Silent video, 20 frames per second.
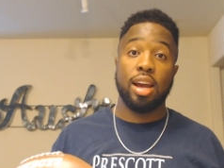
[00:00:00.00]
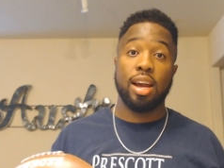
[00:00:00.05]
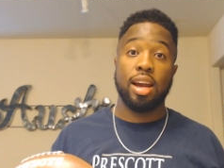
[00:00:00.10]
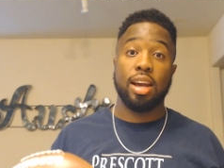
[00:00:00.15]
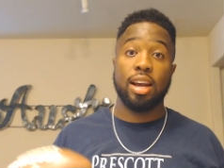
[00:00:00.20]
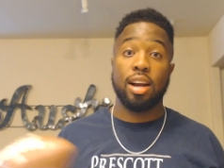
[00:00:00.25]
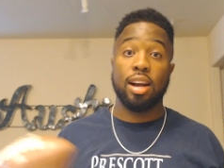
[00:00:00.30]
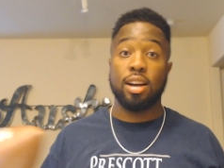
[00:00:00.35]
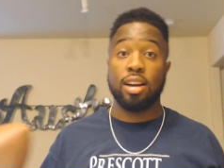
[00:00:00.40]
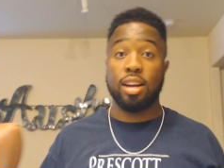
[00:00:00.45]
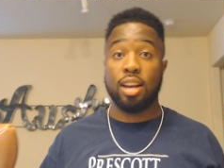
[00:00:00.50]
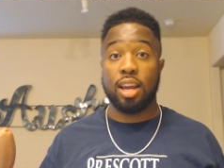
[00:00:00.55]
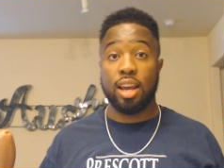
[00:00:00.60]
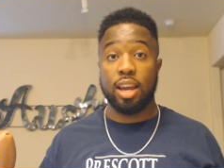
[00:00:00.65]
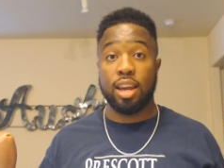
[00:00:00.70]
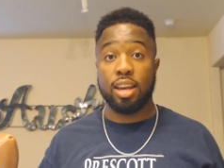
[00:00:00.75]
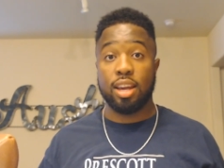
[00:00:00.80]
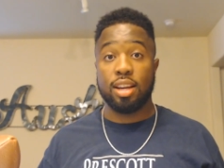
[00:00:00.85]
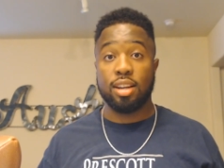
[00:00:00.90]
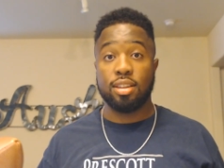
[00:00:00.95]
Here
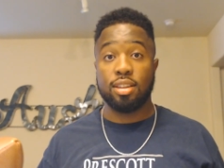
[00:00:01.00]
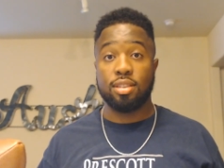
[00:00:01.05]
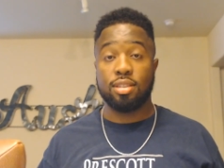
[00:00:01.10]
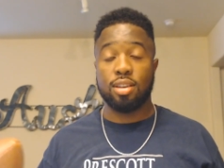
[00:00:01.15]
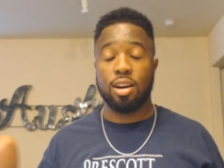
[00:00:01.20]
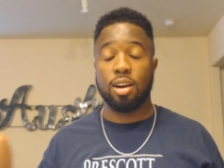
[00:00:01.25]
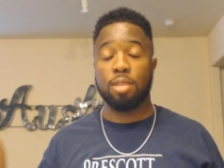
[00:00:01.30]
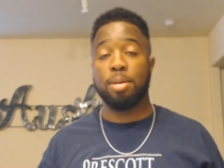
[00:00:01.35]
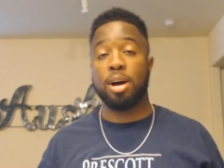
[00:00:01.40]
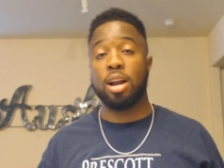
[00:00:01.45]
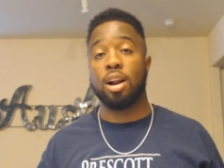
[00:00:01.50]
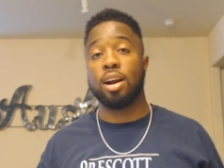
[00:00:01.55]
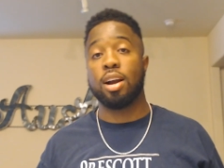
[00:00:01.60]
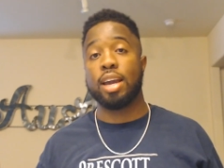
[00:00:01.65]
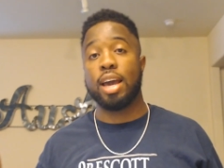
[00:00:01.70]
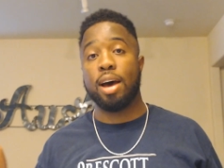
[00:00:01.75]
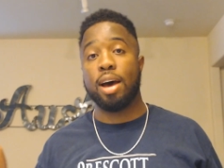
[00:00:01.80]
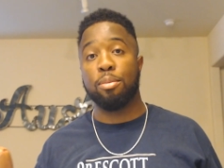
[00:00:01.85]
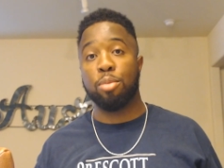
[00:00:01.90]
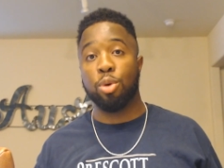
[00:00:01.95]
today, talk about our
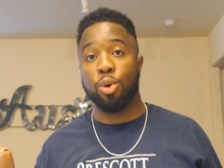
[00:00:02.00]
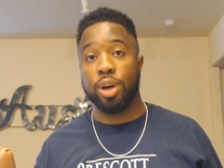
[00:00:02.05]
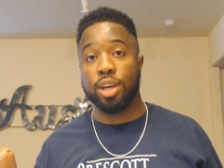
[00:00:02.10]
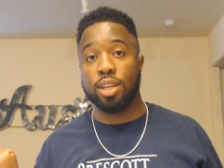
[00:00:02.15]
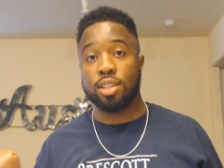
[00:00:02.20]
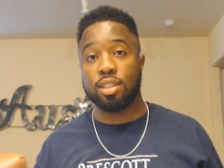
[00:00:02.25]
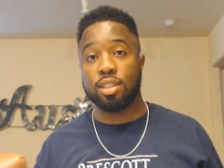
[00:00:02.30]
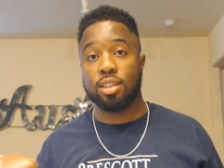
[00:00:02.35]
Cowboys.